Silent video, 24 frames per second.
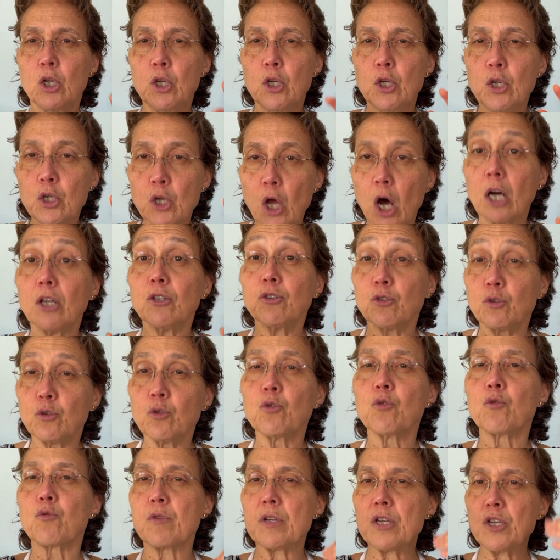not to
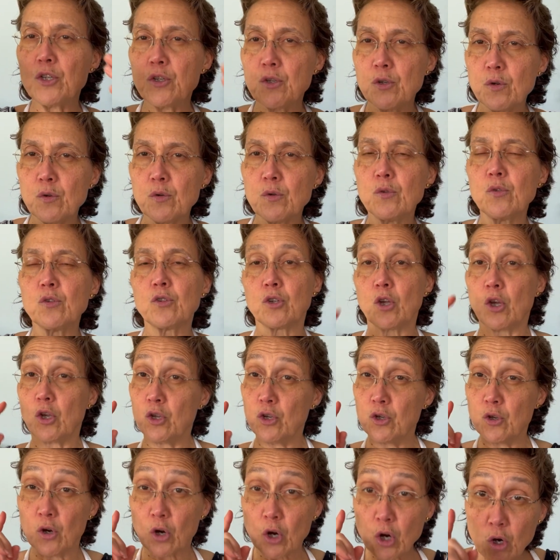reuse
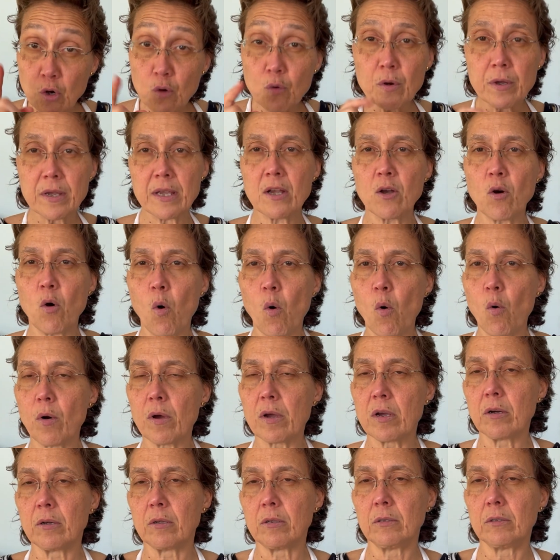your cooking
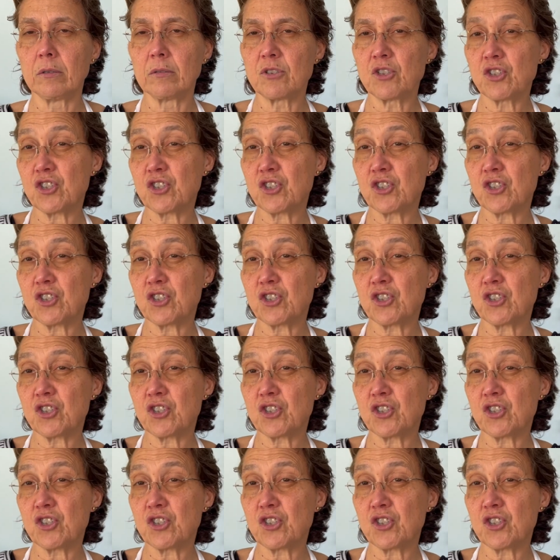oil